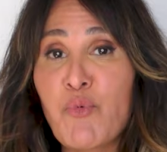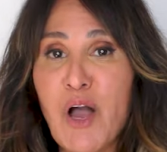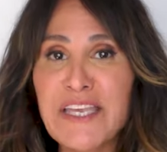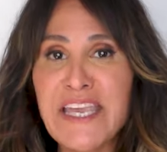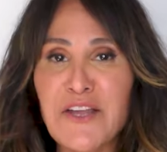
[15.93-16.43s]

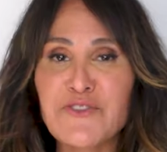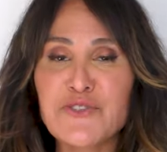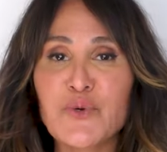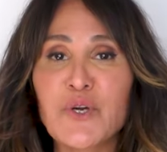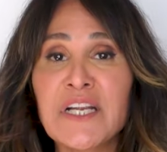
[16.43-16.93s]
walking out the
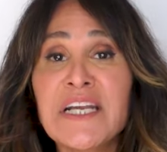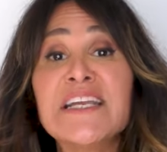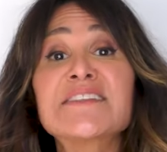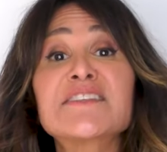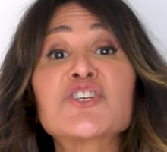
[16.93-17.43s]
door.
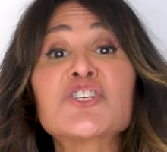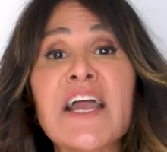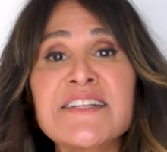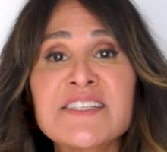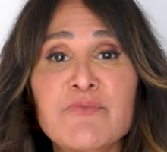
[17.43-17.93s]
It's a
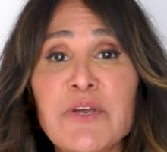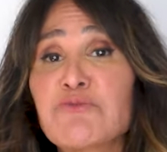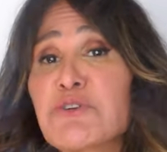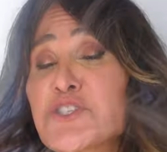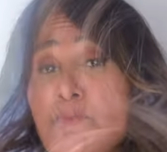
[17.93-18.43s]
shine spray rich